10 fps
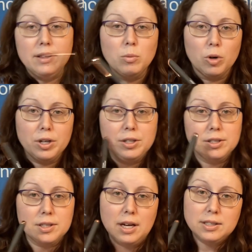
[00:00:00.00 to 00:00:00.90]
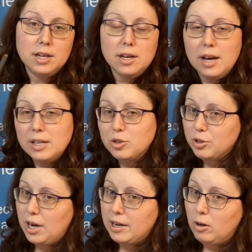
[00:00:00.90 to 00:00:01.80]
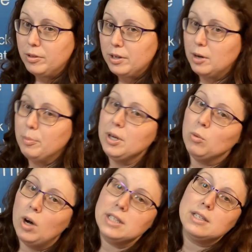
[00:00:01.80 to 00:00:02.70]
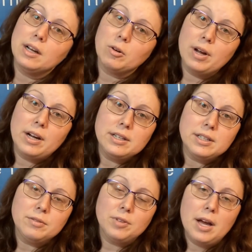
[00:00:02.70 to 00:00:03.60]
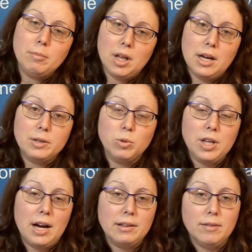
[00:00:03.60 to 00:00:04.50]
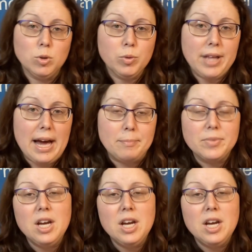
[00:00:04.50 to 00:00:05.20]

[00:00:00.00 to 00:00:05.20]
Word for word: And then we're going to discuss estradiol therapy and why it's not a great idea to fly blind with high levels with that.